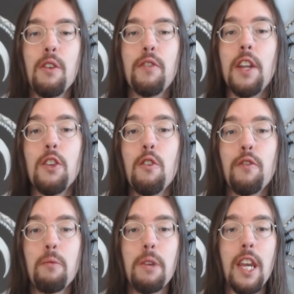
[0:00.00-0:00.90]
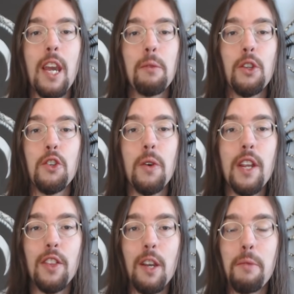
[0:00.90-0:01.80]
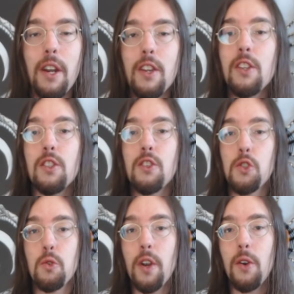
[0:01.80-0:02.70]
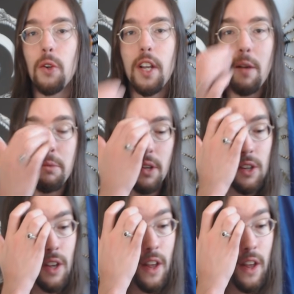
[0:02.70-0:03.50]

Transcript: prevent you from being able to do anything about it. You destroy your own company.